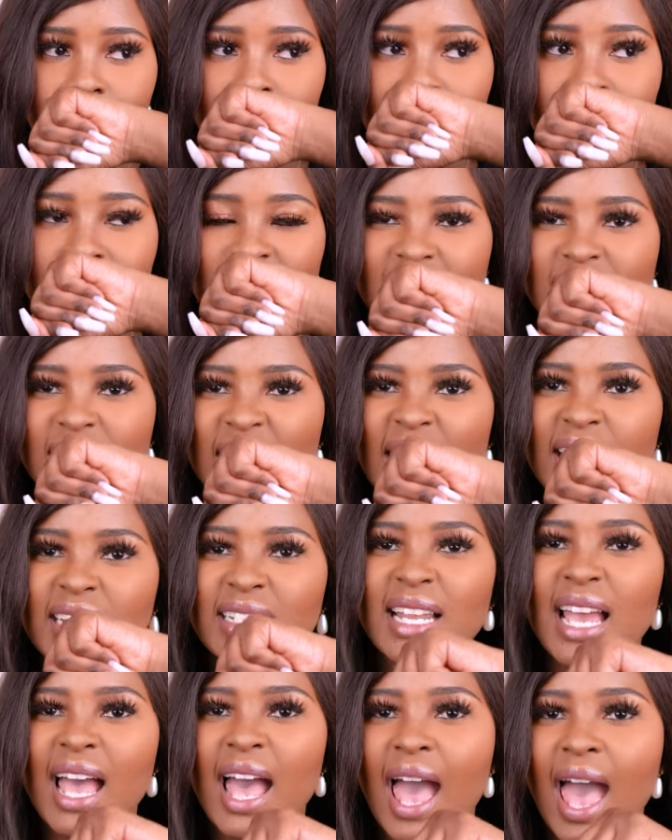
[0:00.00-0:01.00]
has that
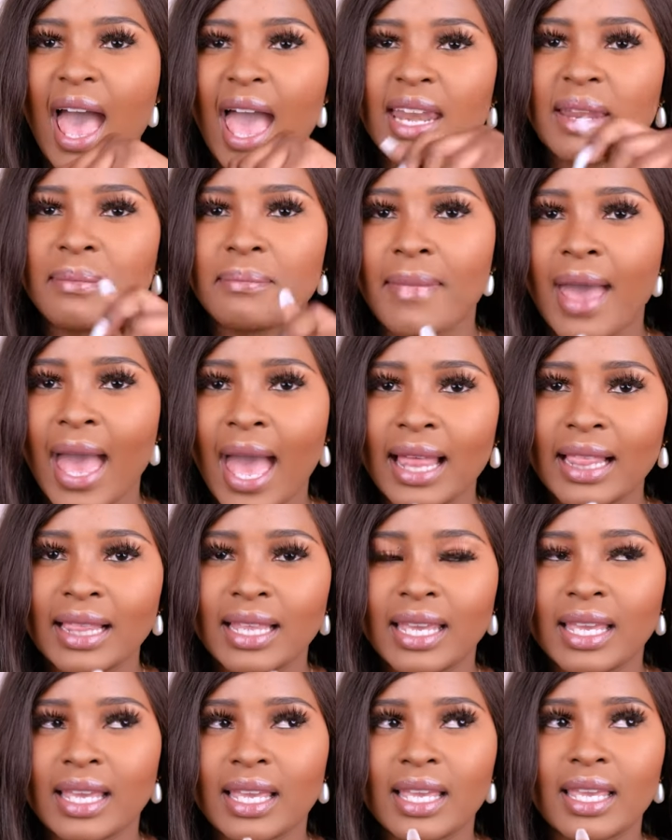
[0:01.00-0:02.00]

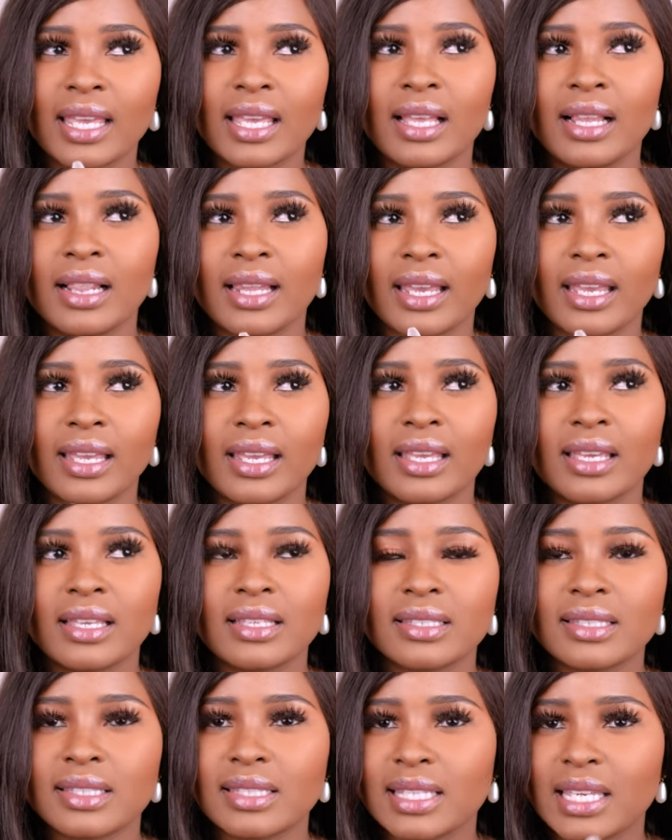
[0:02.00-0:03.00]
animalic
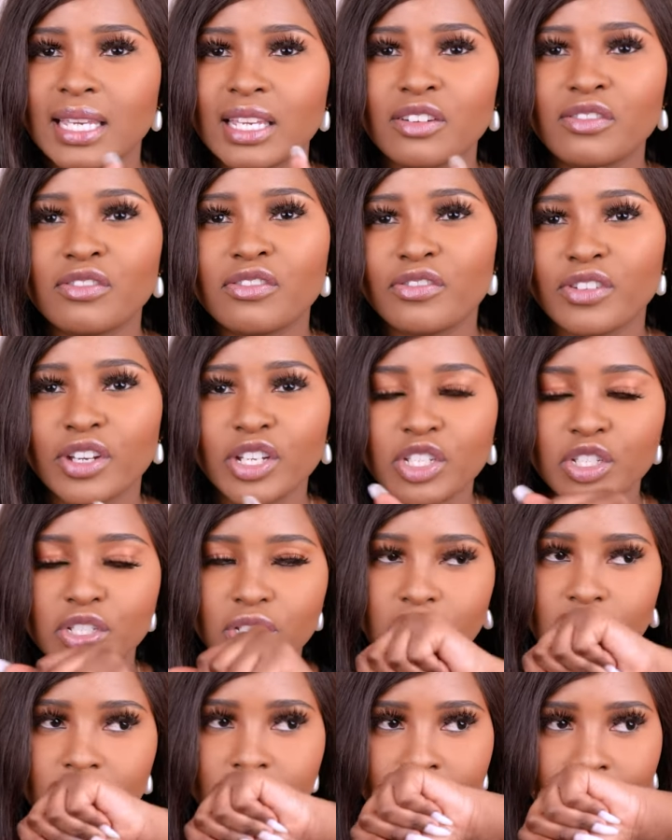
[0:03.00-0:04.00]
like skin
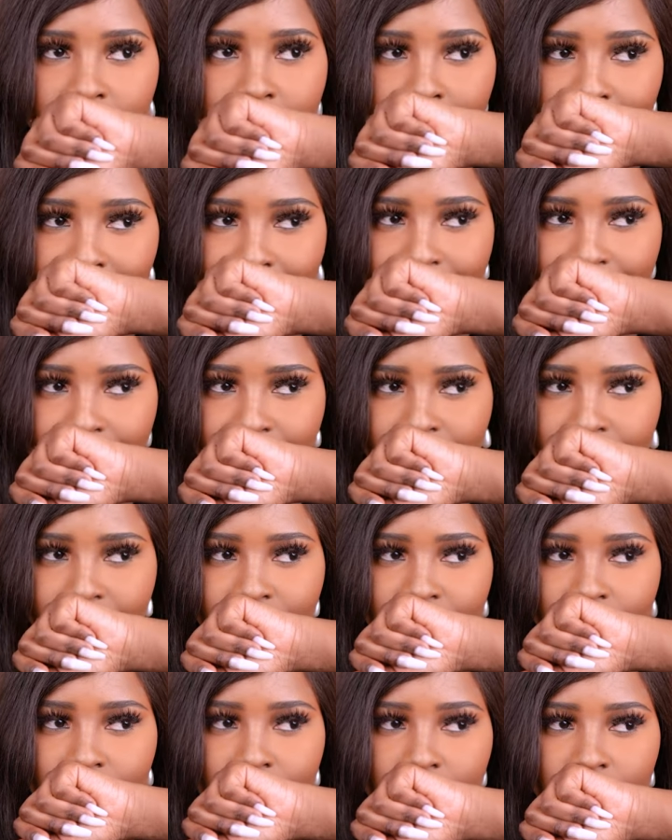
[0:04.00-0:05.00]
friction
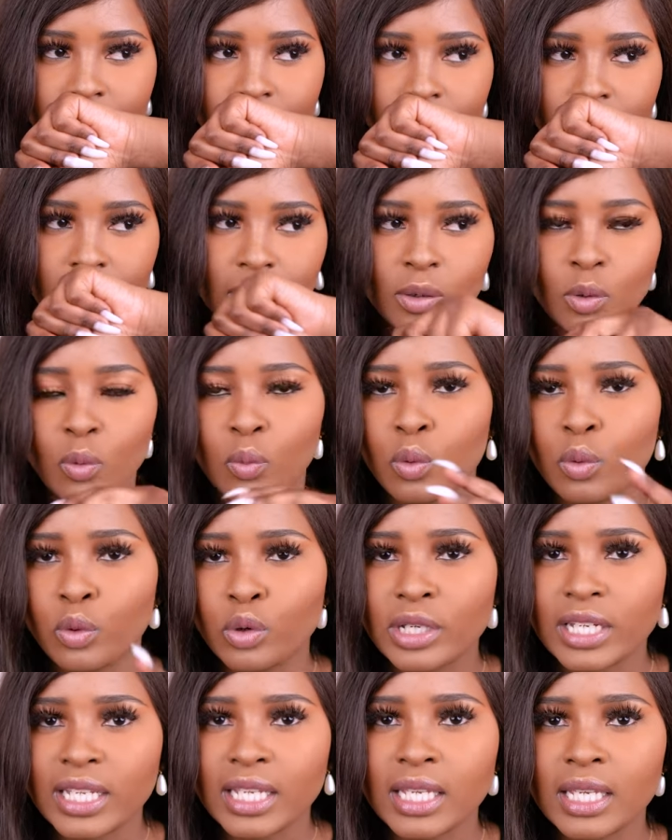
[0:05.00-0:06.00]

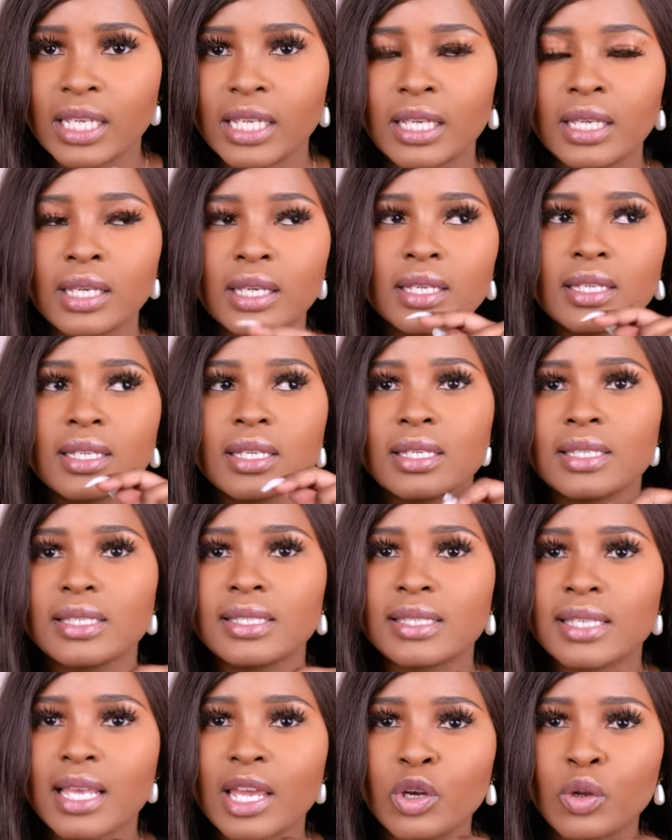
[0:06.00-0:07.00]
woody
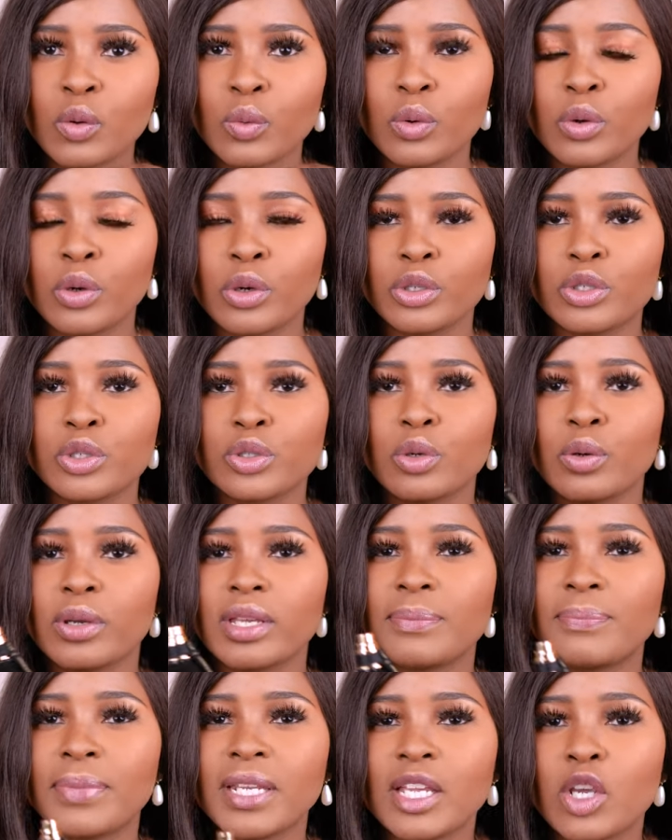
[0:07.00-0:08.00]
sandalwood so
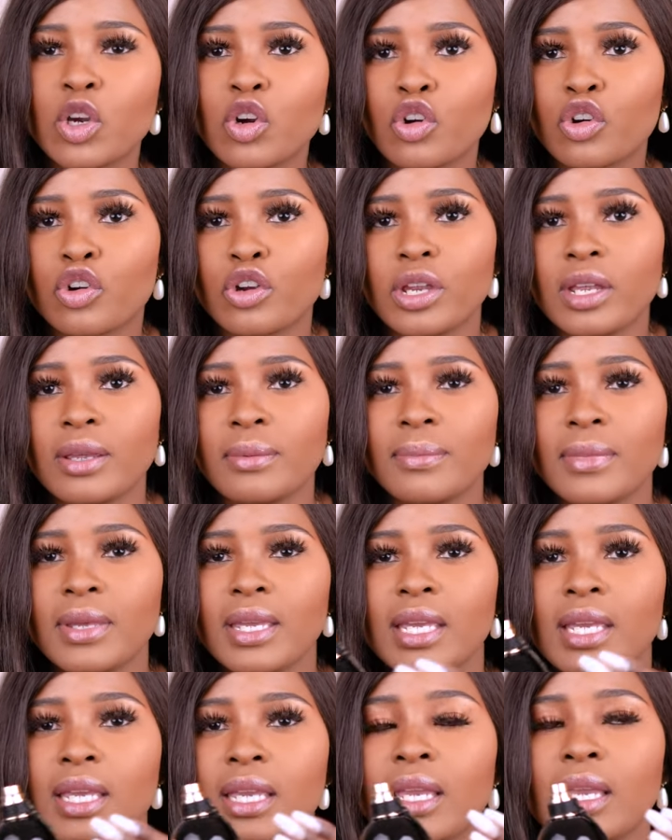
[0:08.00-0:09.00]
a bit
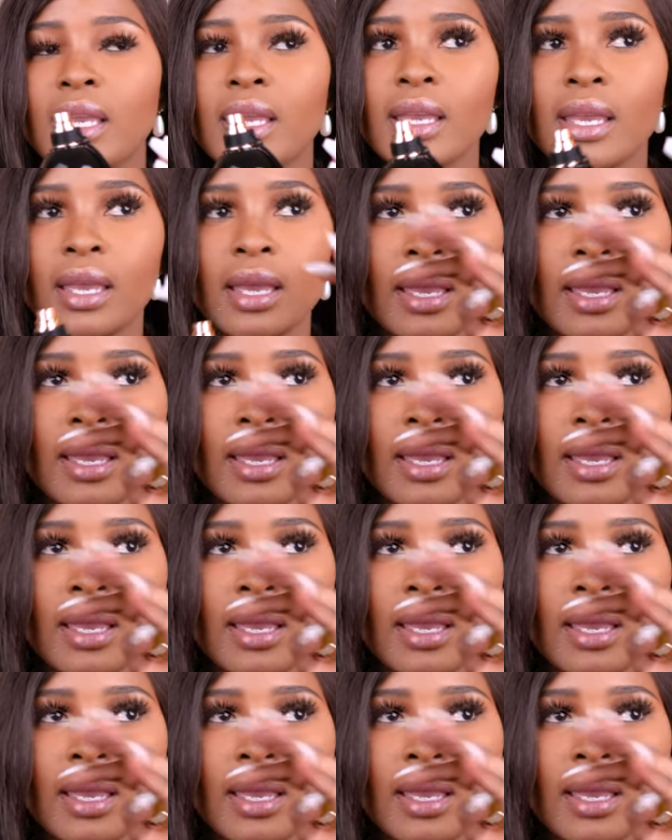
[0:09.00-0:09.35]
creamy